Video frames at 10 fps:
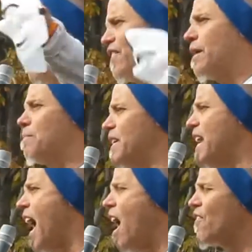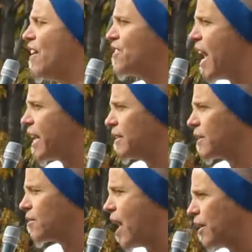everything. But now they've taken the
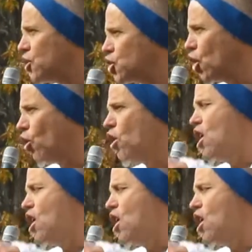crowning jewel.